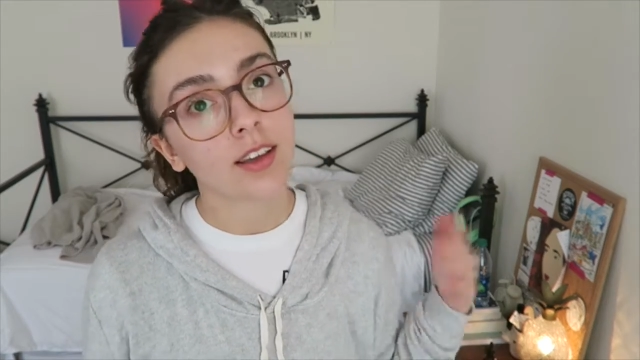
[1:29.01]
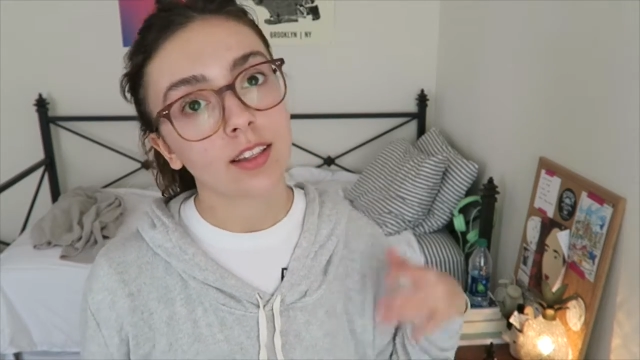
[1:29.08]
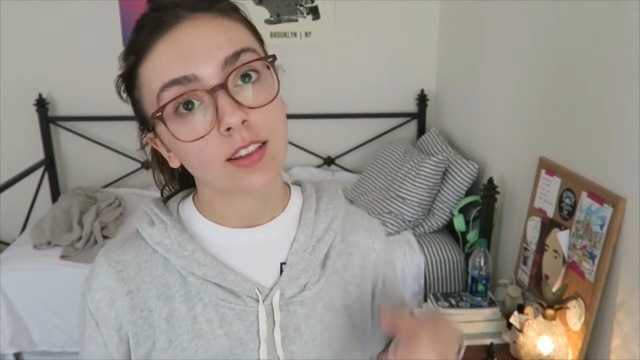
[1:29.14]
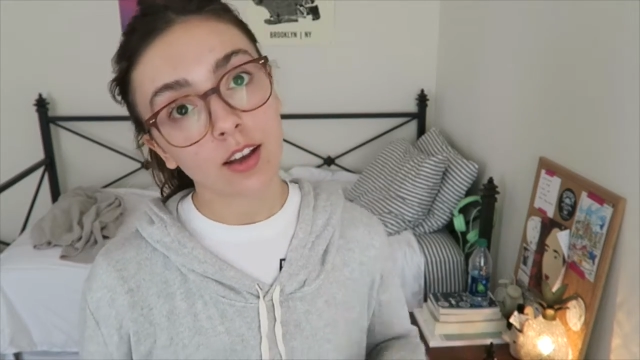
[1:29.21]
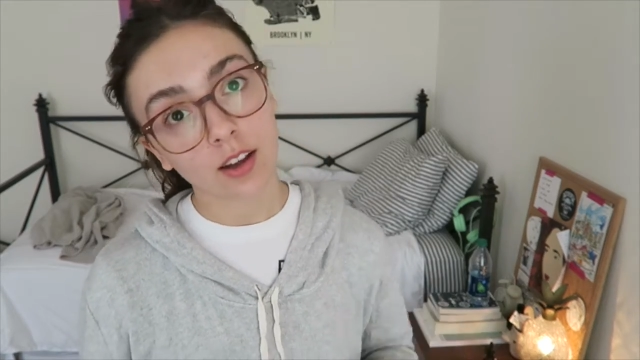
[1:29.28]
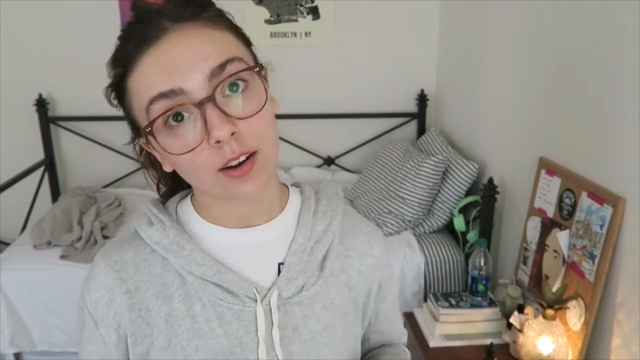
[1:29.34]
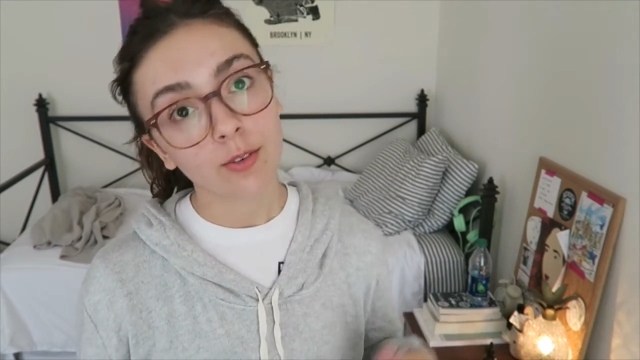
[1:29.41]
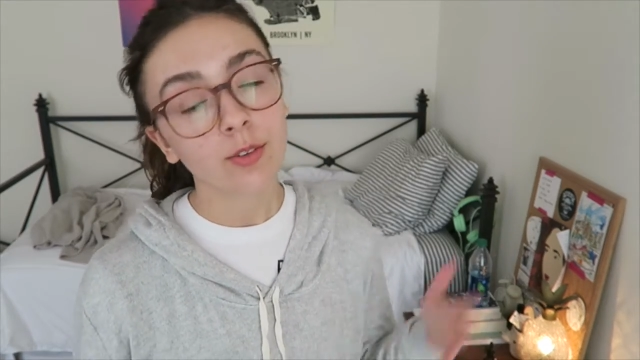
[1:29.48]
I
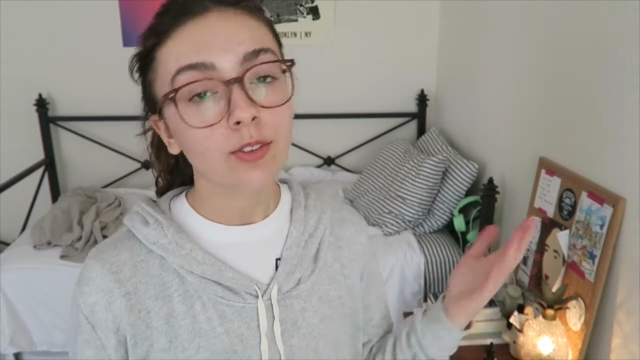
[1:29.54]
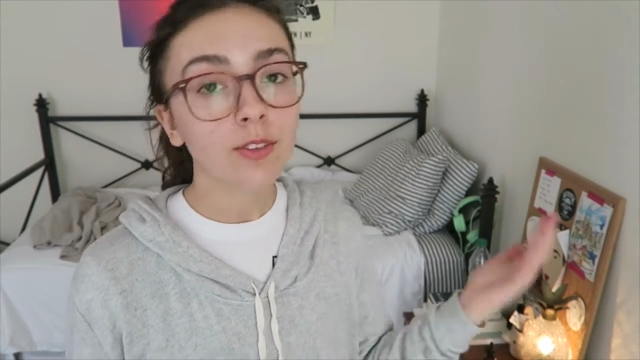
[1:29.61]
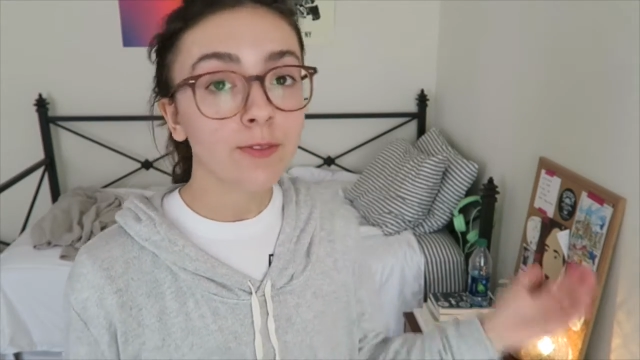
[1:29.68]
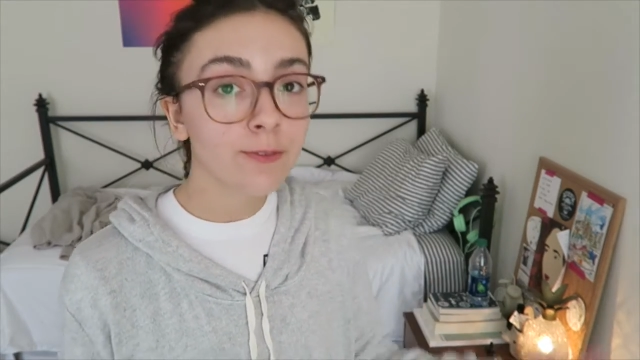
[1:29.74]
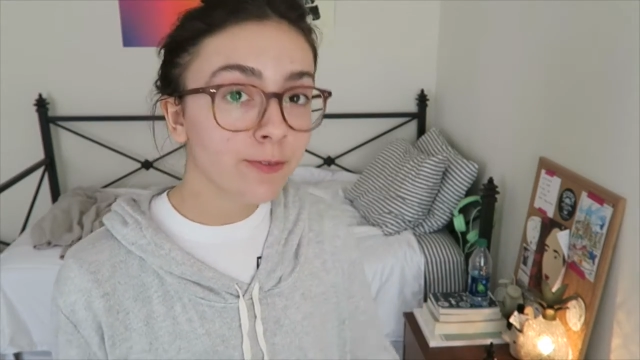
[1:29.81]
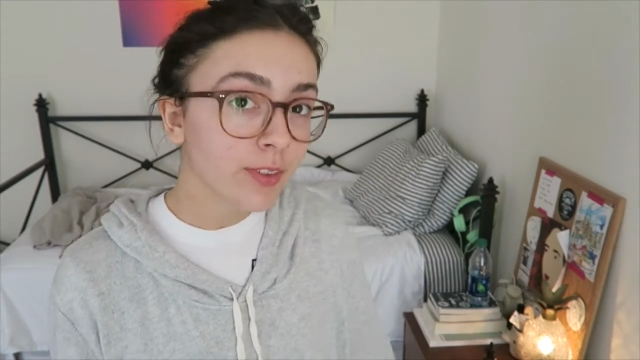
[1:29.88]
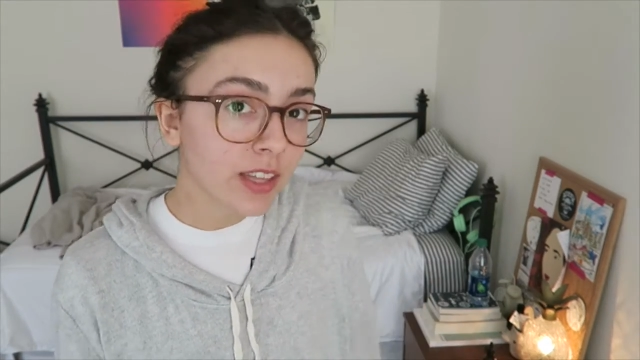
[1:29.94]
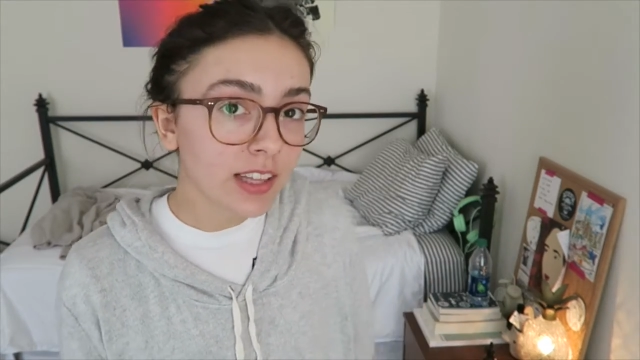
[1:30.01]
thought it was a
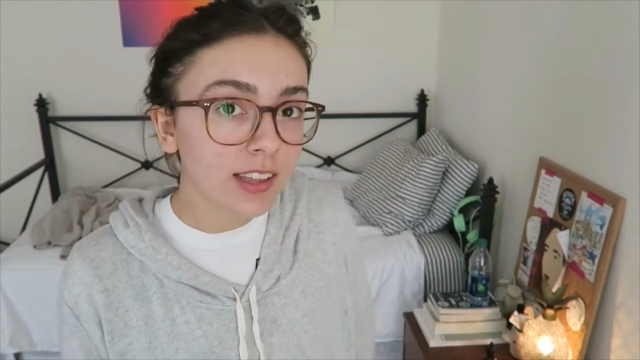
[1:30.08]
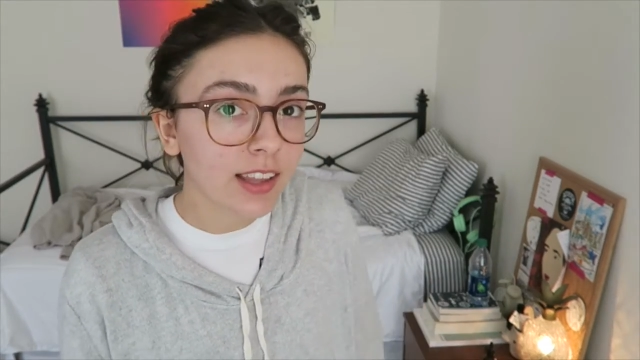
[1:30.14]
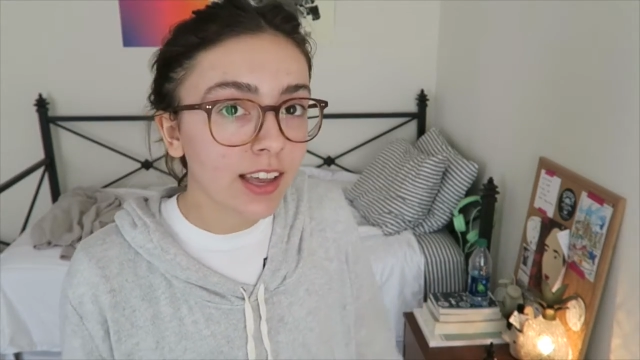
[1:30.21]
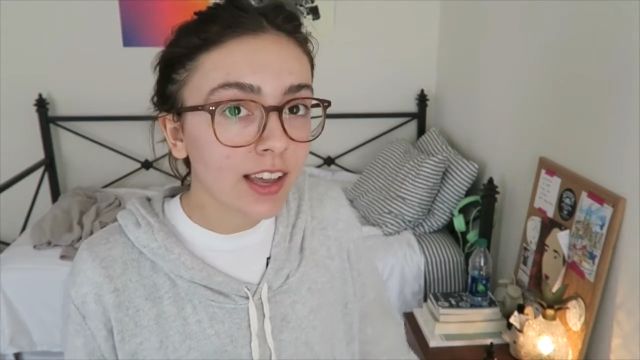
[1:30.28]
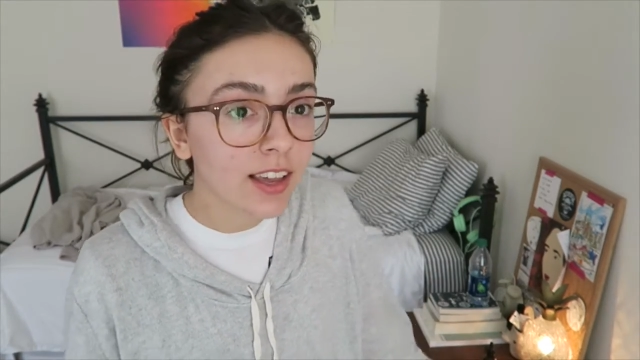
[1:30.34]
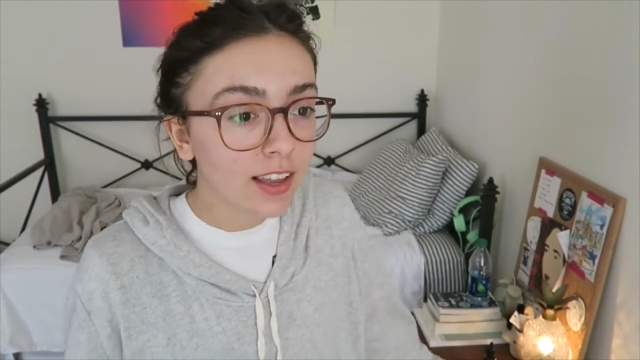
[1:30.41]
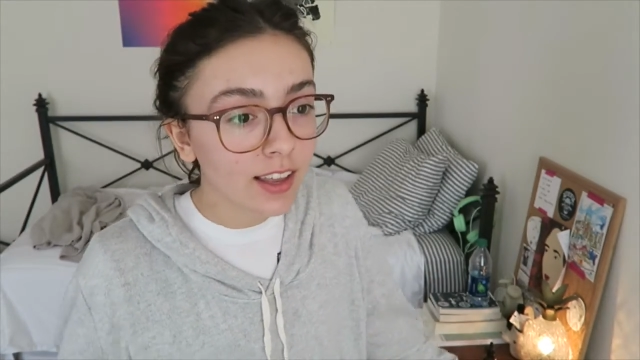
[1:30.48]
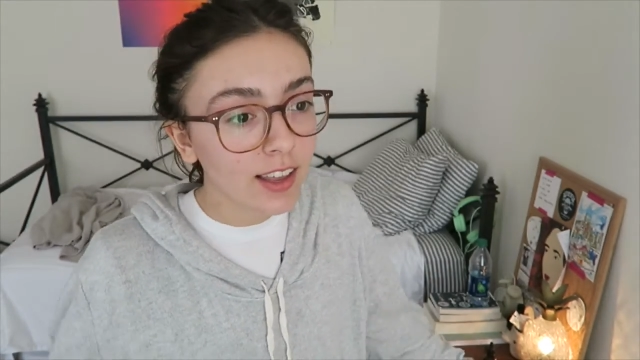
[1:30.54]

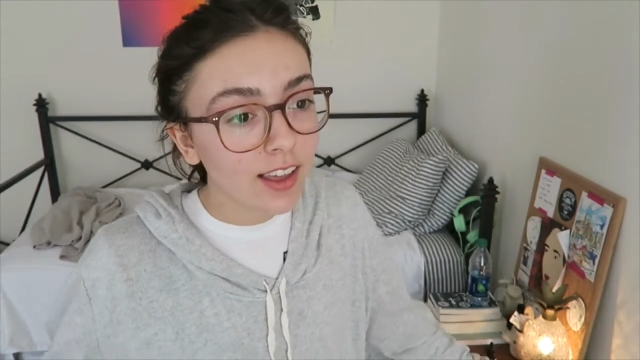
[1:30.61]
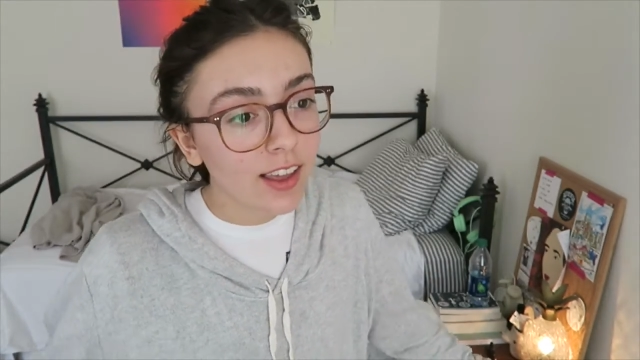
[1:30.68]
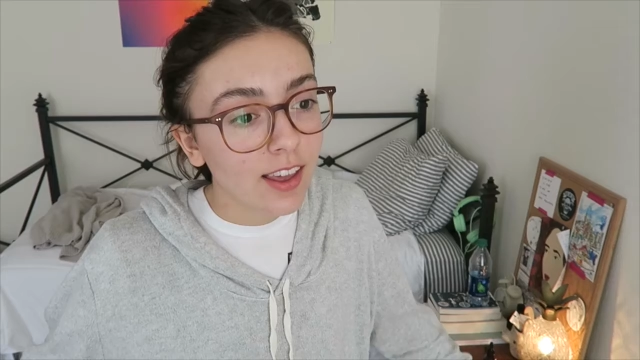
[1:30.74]
feeling.